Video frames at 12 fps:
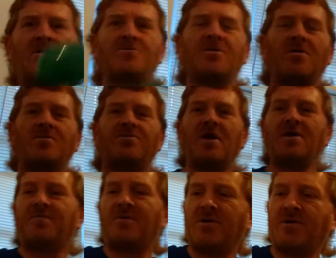So
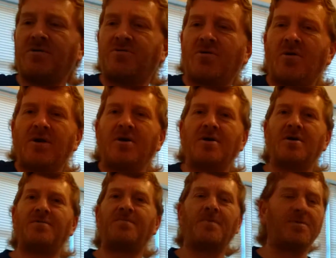thanks for joining
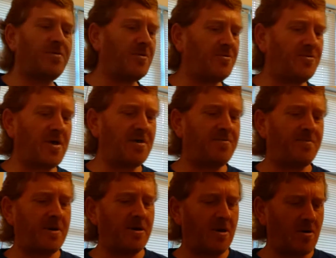us for Thursday's
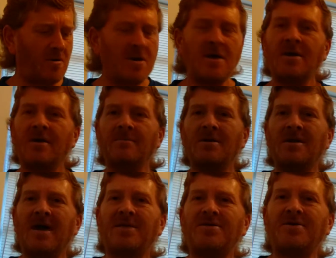video. If you
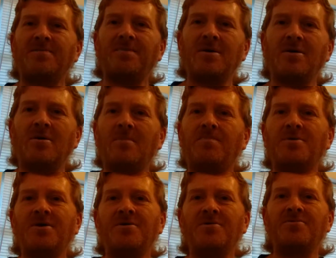like this video,
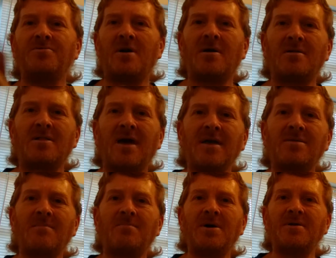please like
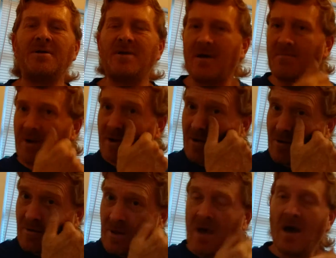the button down below.